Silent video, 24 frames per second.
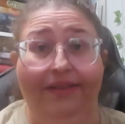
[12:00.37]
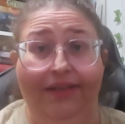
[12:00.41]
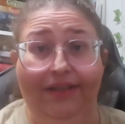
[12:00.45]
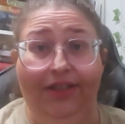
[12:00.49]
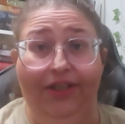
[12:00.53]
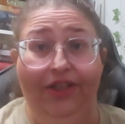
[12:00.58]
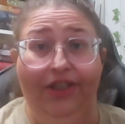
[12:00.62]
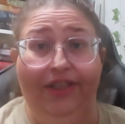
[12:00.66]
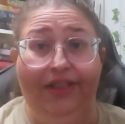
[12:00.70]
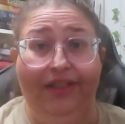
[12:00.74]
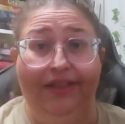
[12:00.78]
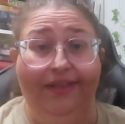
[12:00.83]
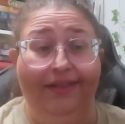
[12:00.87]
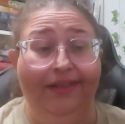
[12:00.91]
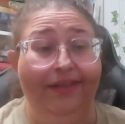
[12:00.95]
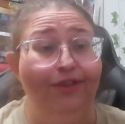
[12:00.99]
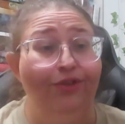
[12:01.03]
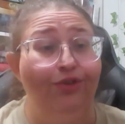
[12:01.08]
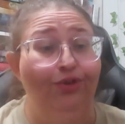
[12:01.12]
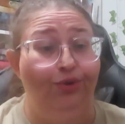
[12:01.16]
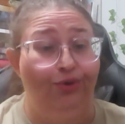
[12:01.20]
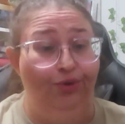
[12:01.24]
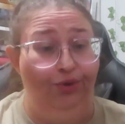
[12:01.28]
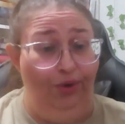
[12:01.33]
series
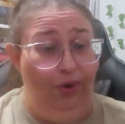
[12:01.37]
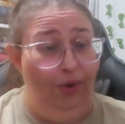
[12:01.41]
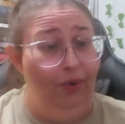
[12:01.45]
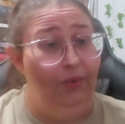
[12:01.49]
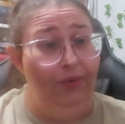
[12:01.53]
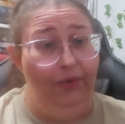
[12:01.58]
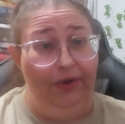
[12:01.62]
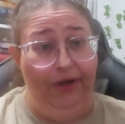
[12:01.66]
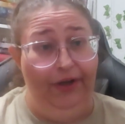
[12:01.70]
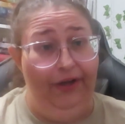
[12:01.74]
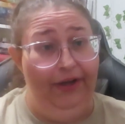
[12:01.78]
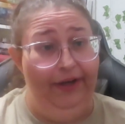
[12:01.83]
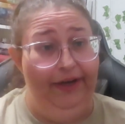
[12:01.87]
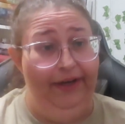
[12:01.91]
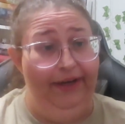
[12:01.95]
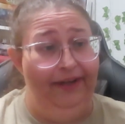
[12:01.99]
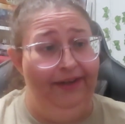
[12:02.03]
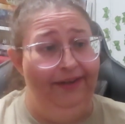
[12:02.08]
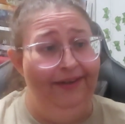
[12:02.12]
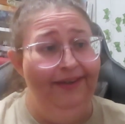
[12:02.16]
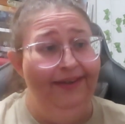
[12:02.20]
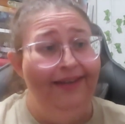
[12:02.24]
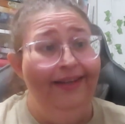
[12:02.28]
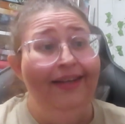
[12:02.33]
is so good.
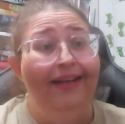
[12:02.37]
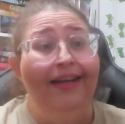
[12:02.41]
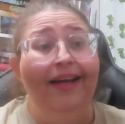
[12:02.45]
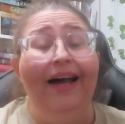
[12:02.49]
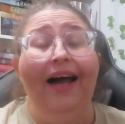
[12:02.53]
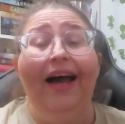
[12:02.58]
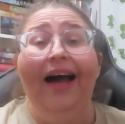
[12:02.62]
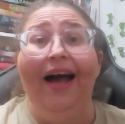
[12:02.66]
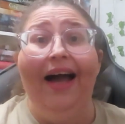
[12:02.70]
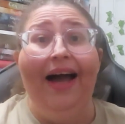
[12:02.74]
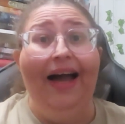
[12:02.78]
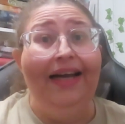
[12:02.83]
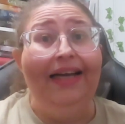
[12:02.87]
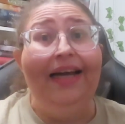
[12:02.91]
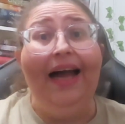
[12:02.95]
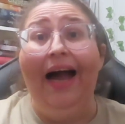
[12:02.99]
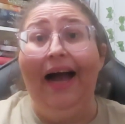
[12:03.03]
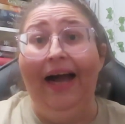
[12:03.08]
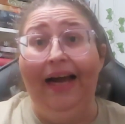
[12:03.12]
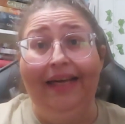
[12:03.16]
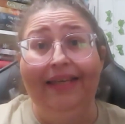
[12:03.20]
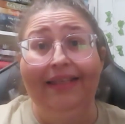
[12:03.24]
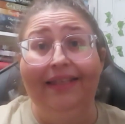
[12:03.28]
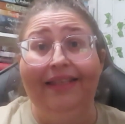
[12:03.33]
I
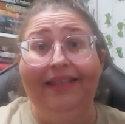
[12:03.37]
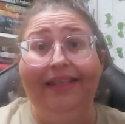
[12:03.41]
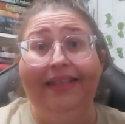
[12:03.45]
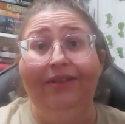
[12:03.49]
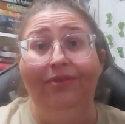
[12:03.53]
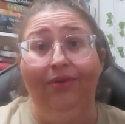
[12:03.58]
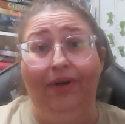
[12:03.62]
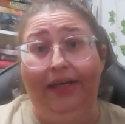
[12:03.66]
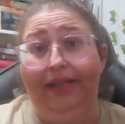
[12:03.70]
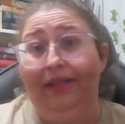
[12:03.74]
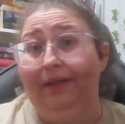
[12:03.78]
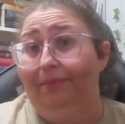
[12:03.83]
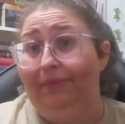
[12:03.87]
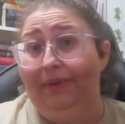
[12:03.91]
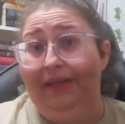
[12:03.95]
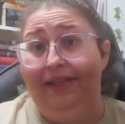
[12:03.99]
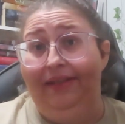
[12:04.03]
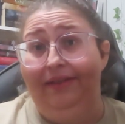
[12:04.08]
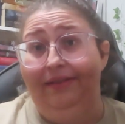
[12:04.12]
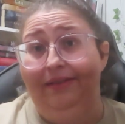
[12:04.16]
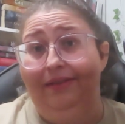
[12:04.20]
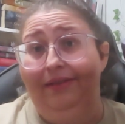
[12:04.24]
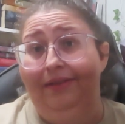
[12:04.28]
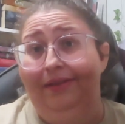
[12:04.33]
highly
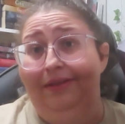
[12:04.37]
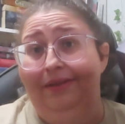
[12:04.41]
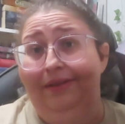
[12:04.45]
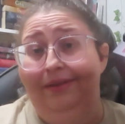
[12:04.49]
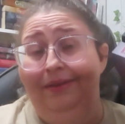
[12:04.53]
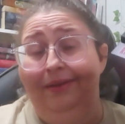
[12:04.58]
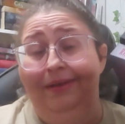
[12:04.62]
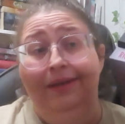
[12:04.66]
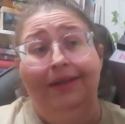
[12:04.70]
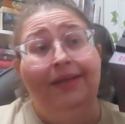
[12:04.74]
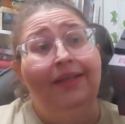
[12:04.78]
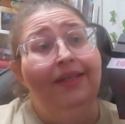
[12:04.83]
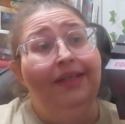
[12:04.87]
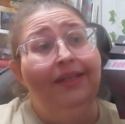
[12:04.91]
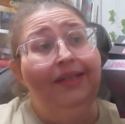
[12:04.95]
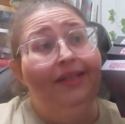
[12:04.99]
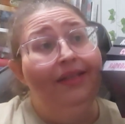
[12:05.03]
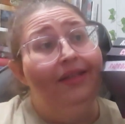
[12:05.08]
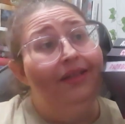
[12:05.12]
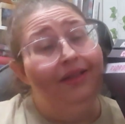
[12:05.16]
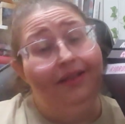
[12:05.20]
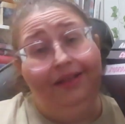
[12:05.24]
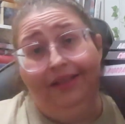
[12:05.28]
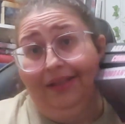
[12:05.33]
recommend
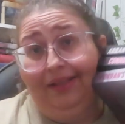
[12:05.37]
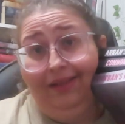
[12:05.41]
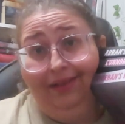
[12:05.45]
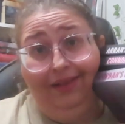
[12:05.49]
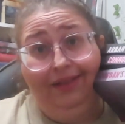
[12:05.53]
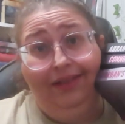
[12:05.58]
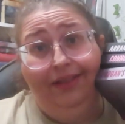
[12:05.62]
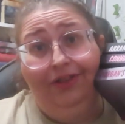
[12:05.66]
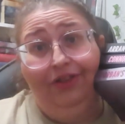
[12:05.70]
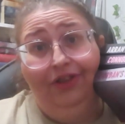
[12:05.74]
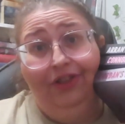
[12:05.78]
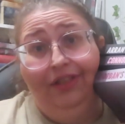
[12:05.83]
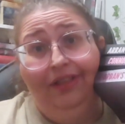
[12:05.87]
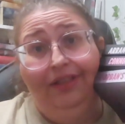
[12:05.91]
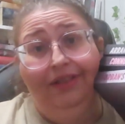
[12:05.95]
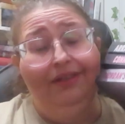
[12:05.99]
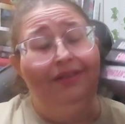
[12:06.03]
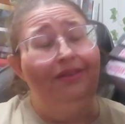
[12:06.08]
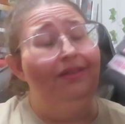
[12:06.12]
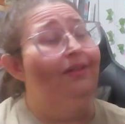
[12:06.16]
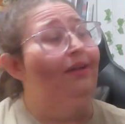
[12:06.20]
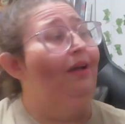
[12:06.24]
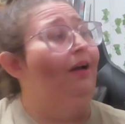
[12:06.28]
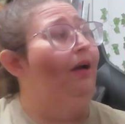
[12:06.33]
this series.
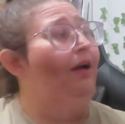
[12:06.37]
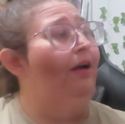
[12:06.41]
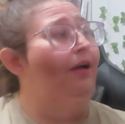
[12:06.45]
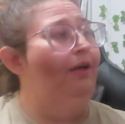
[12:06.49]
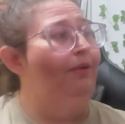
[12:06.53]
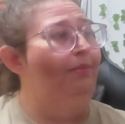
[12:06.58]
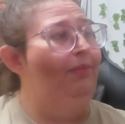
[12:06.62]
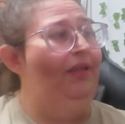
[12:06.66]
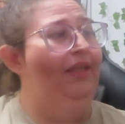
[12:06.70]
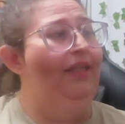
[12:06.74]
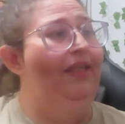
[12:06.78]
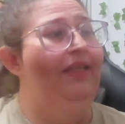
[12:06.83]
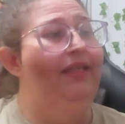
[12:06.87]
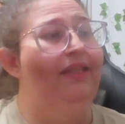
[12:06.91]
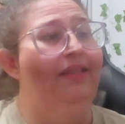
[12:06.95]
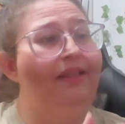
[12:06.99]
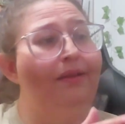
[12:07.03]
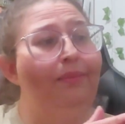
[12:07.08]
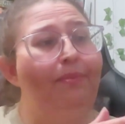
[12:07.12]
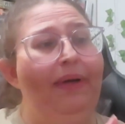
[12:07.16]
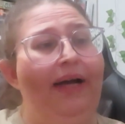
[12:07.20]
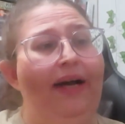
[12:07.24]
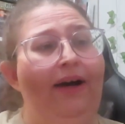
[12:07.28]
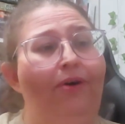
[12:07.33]
It is
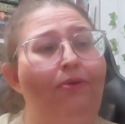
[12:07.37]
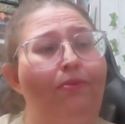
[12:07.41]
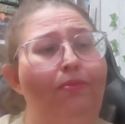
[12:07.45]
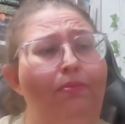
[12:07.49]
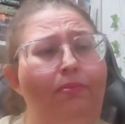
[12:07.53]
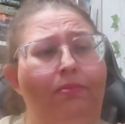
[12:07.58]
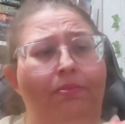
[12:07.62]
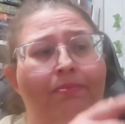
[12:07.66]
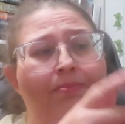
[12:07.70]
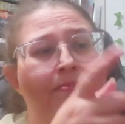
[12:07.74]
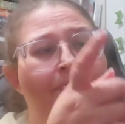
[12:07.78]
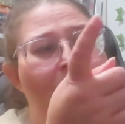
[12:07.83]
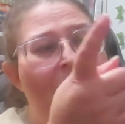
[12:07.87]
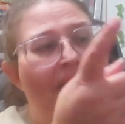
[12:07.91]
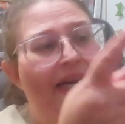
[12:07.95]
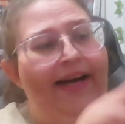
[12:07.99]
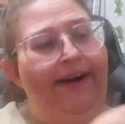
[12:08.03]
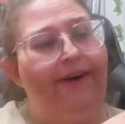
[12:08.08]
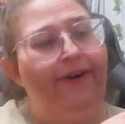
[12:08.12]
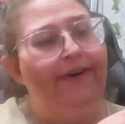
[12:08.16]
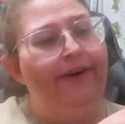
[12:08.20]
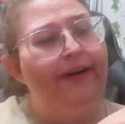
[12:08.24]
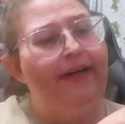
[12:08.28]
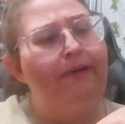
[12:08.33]
about
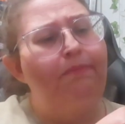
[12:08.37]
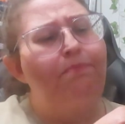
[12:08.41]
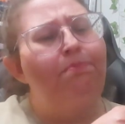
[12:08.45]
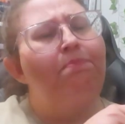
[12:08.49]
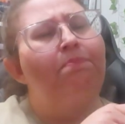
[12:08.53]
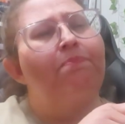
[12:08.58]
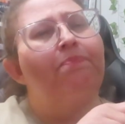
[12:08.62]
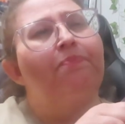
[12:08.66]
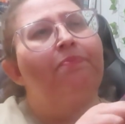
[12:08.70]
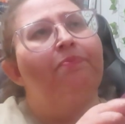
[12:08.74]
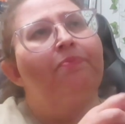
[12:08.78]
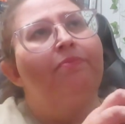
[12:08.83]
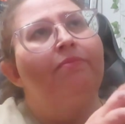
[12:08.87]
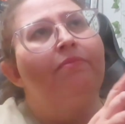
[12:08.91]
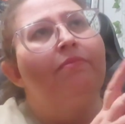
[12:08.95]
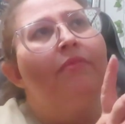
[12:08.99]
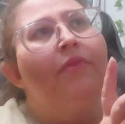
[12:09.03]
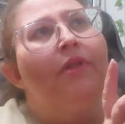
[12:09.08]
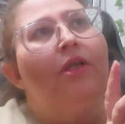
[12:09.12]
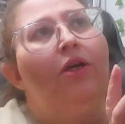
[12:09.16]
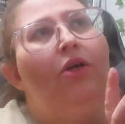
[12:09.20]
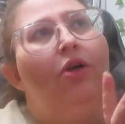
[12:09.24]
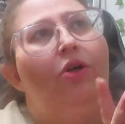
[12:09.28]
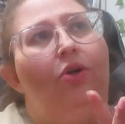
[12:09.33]
Erin,
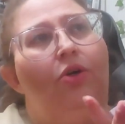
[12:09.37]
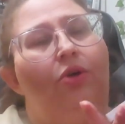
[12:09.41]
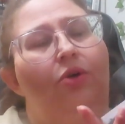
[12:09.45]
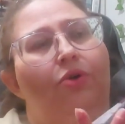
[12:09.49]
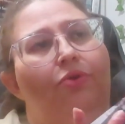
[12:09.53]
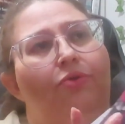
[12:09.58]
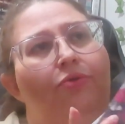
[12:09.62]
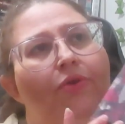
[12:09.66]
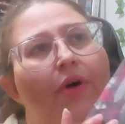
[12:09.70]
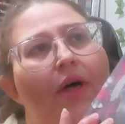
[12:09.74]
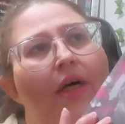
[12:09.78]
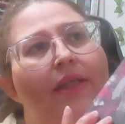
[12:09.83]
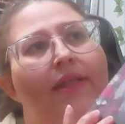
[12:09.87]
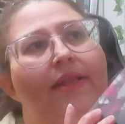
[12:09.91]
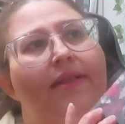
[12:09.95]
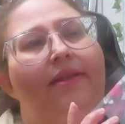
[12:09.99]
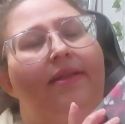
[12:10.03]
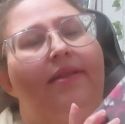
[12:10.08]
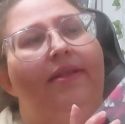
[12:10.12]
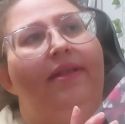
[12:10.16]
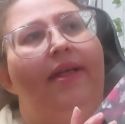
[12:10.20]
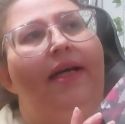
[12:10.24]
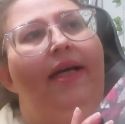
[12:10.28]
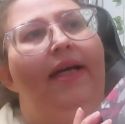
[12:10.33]
who
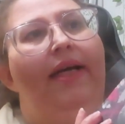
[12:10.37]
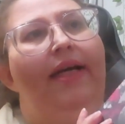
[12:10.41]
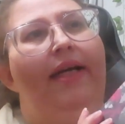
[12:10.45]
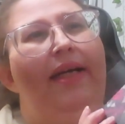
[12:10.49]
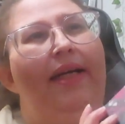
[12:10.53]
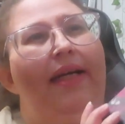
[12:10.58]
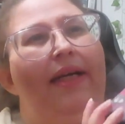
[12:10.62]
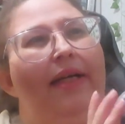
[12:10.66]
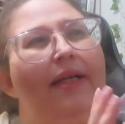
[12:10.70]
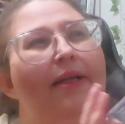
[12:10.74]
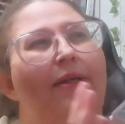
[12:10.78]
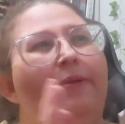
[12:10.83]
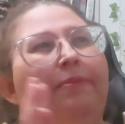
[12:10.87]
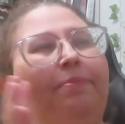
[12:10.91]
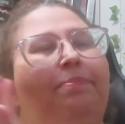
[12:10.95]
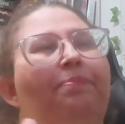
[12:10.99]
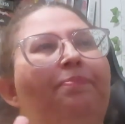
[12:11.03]
runs a